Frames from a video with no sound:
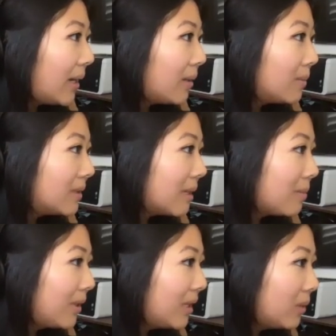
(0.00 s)

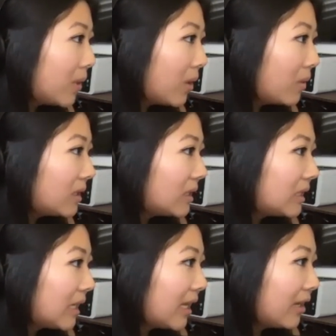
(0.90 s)
Somebody wrote
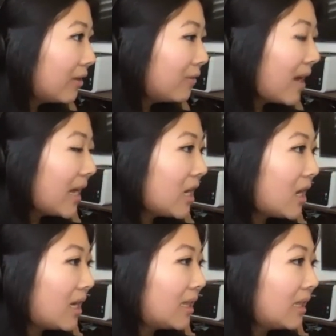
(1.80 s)
to clarify
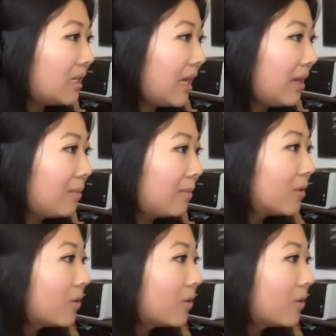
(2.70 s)
on the name,